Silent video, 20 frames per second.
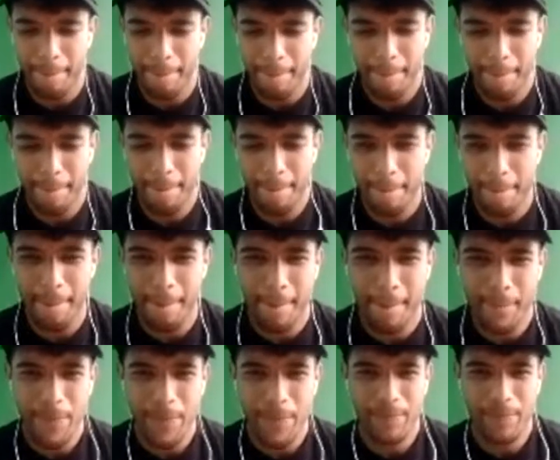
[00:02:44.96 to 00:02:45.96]

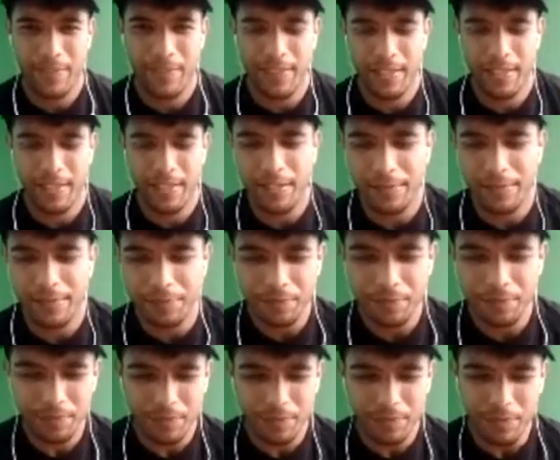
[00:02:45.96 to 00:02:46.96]

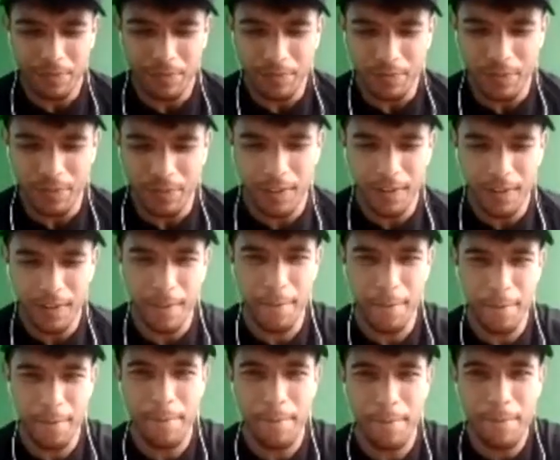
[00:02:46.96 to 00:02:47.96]

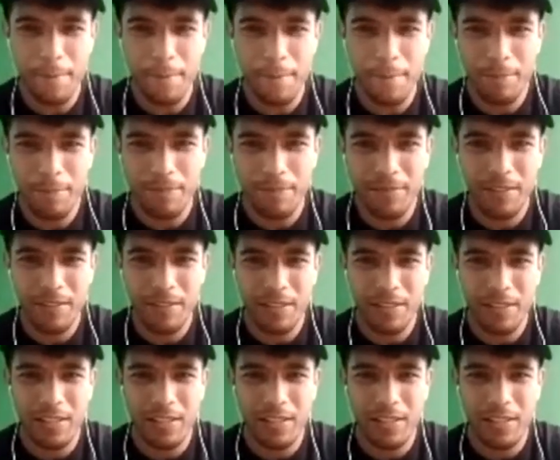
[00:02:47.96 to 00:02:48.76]
This person isn't speaking.